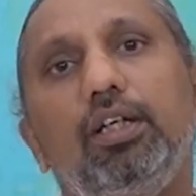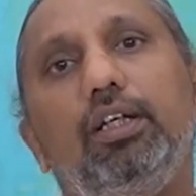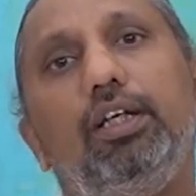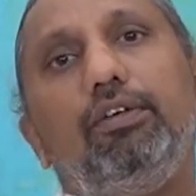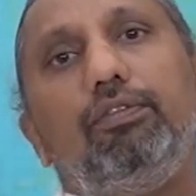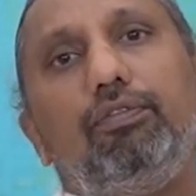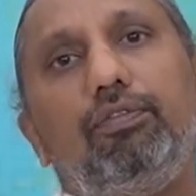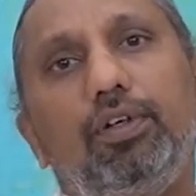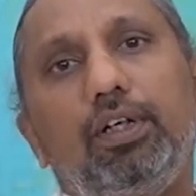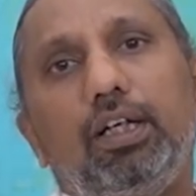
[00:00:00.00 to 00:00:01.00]

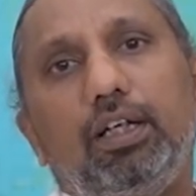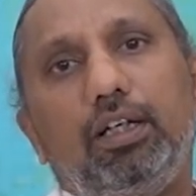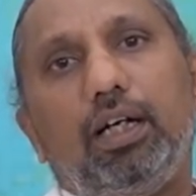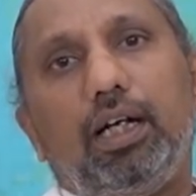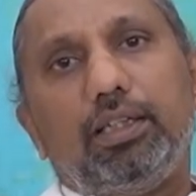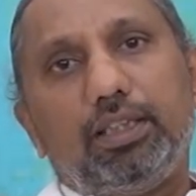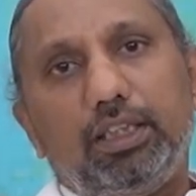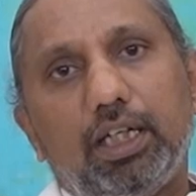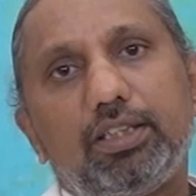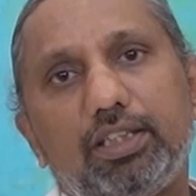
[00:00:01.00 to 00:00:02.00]
if the, as,
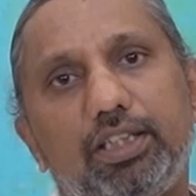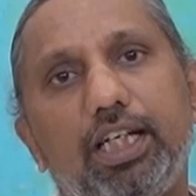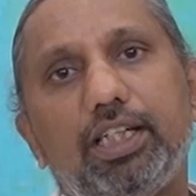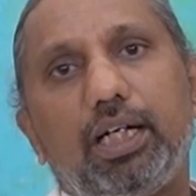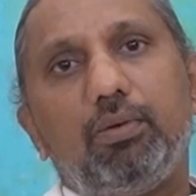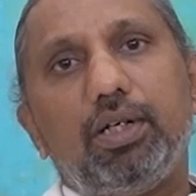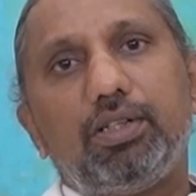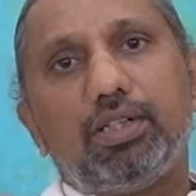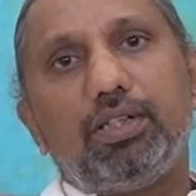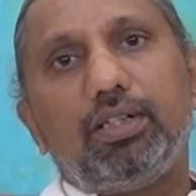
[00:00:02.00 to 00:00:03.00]
as the stage
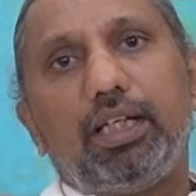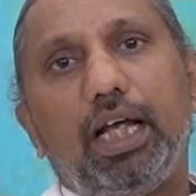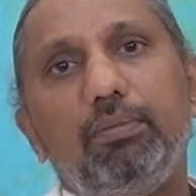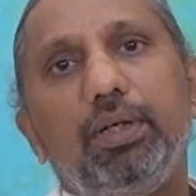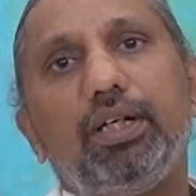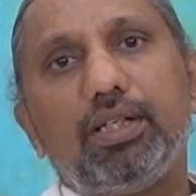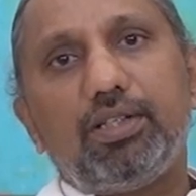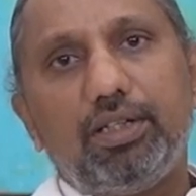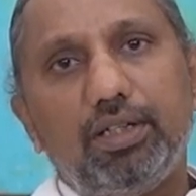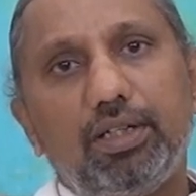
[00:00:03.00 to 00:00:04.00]
advances can be
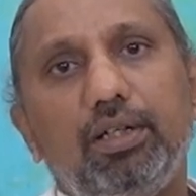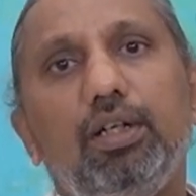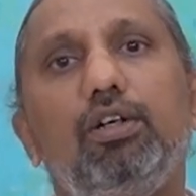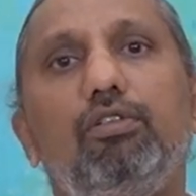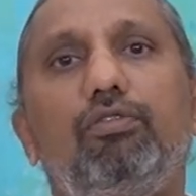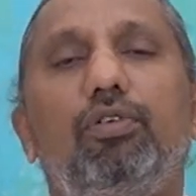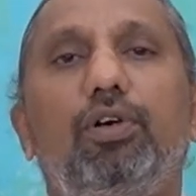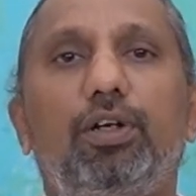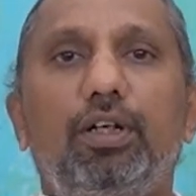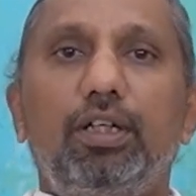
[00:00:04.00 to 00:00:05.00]
considered
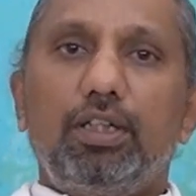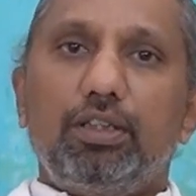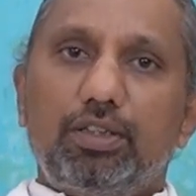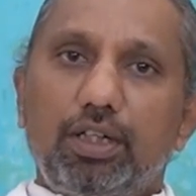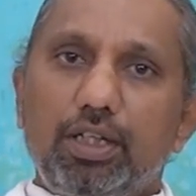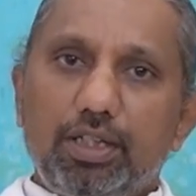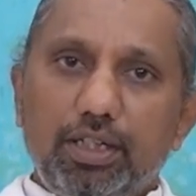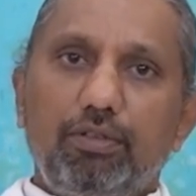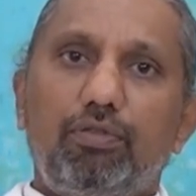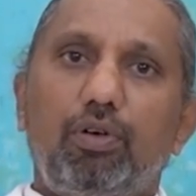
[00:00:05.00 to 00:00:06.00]
for
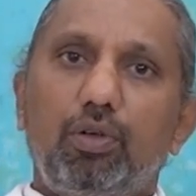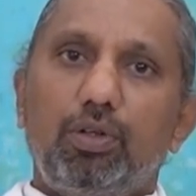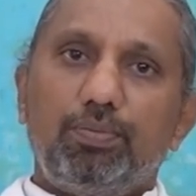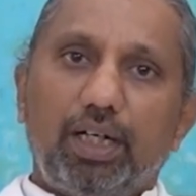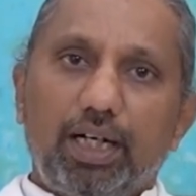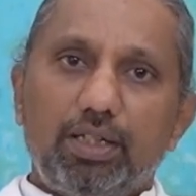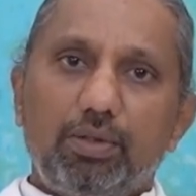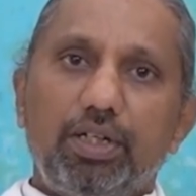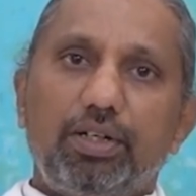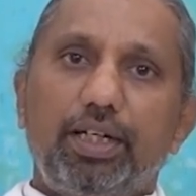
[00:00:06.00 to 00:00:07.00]
surgery followed by
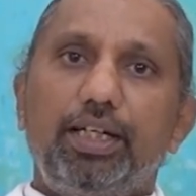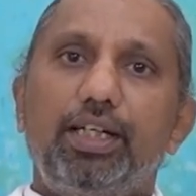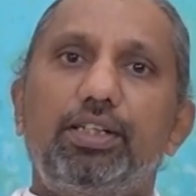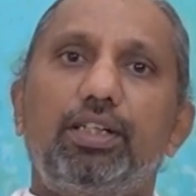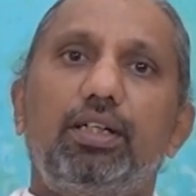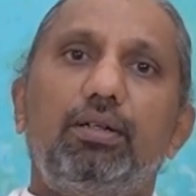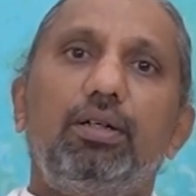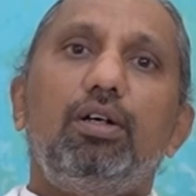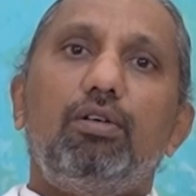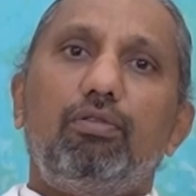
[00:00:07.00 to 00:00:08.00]
adjuvant radiation
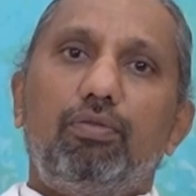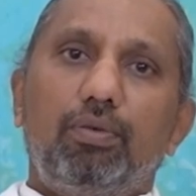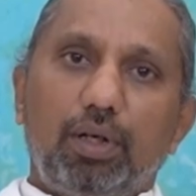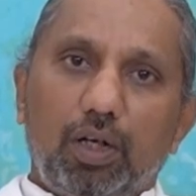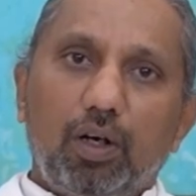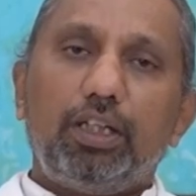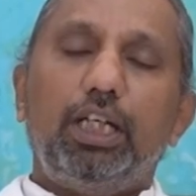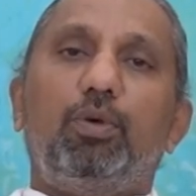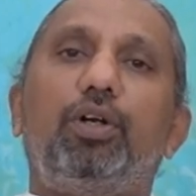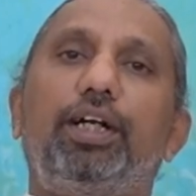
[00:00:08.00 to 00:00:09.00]
or
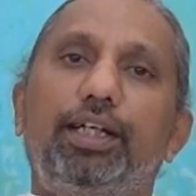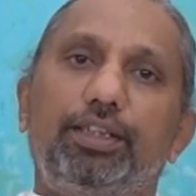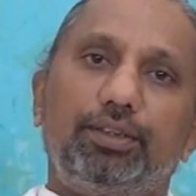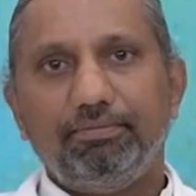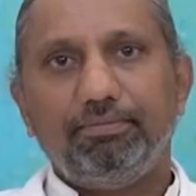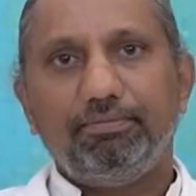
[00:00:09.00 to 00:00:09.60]
chemoradiation.